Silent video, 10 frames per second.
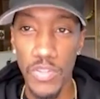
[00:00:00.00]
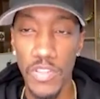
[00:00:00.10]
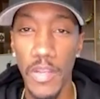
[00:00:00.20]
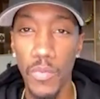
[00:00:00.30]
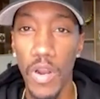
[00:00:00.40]
what
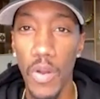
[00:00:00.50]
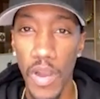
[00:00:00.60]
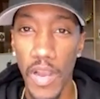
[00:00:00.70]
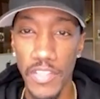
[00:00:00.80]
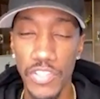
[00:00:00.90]
they want to
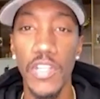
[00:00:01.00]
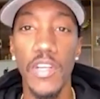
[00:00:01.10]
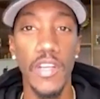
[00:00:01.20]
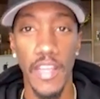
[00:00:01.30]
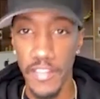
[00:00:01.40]
watch
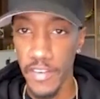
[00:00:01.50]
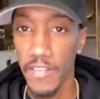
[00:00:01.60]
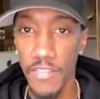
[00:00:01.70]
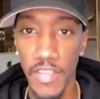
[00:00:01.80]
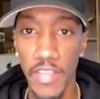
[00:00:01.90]
at their
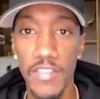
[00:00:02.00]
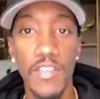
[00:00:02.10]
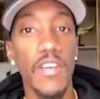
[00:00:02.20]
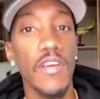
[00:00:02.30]
convenience,